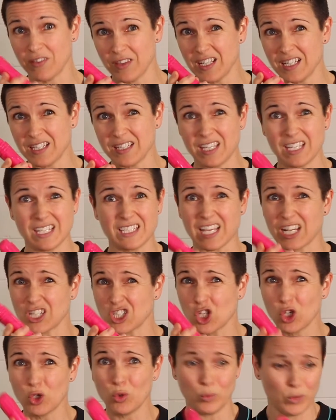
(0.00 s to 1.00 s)
These things are
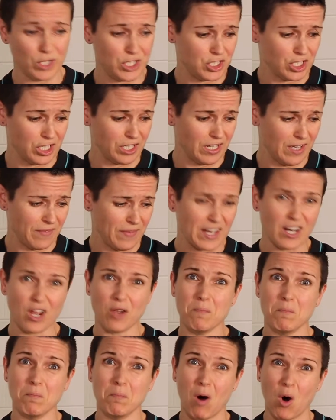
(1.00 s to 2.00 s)
too rigid and they
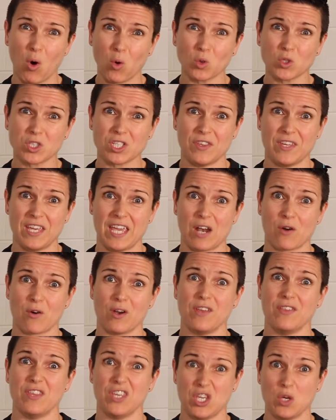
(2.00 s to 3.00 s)
don't mold to the
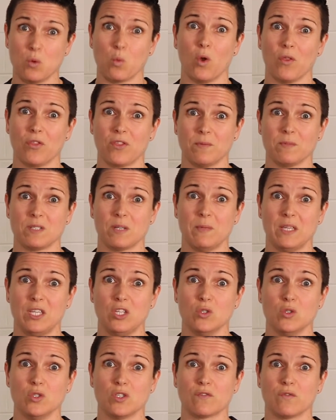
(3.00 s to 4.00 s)
area that you want them to be
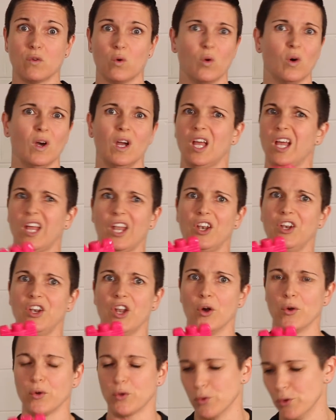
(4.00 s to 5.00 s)
used for.
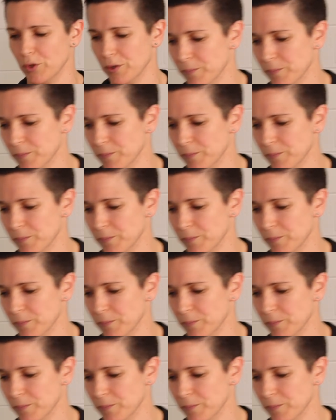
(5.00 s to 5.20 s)
No good.